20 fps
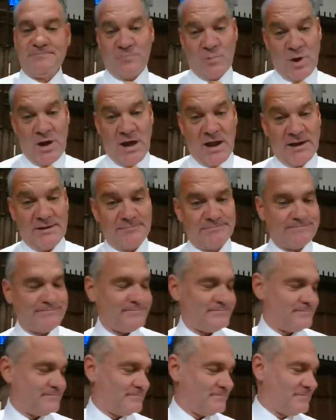wine,
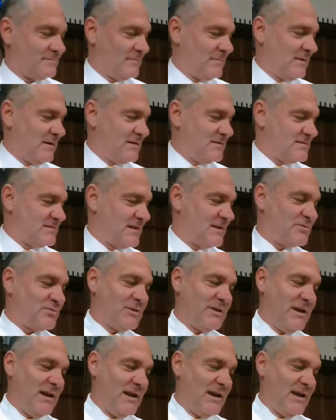
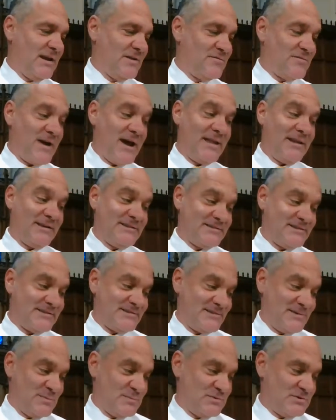central heating, and filing
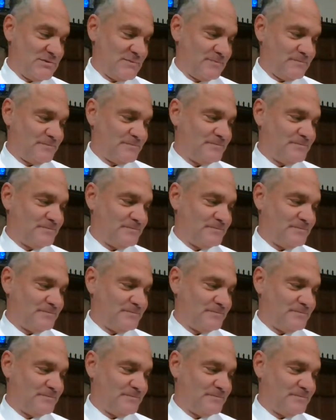systems.